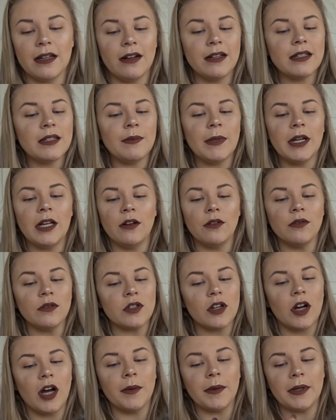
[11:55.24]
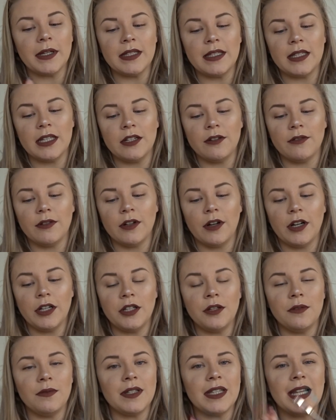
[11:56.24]
lasted me a long time considering I
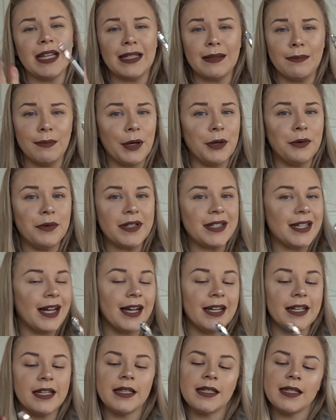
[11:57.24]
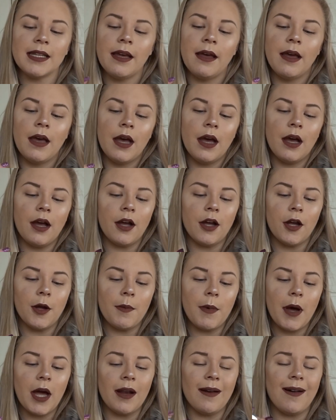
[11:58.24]
use this most days.
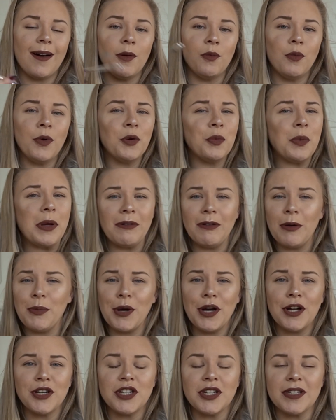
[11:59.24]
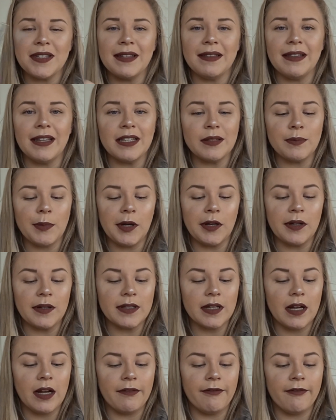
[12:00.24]
And I will be repurchasing this
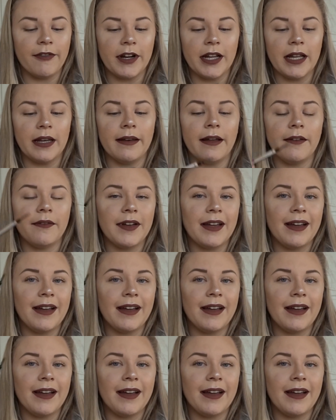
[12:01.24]
because I freaking love